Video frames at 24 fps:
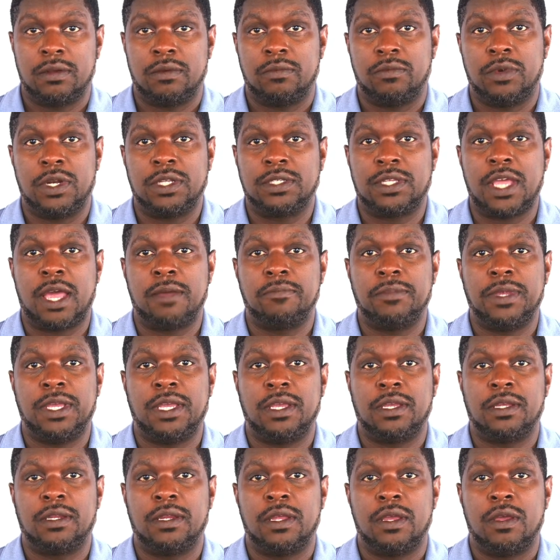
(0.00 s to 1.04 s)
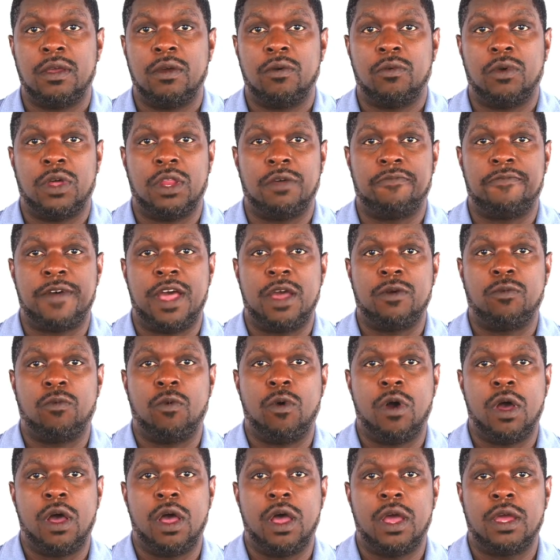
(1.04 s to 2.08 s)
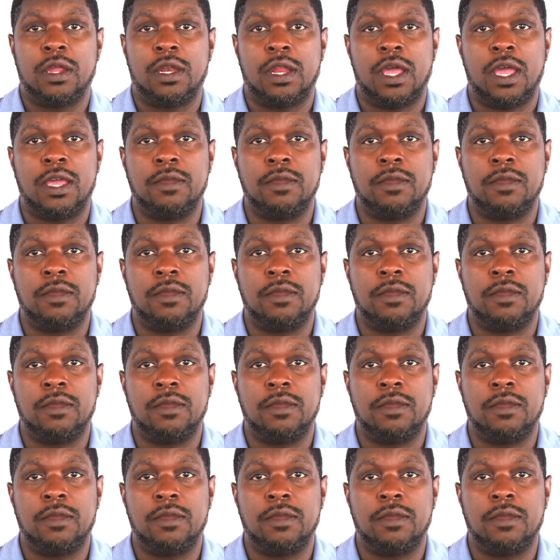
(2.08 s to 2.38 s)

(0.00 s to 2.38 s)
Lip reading: What does that mean? Well, if I want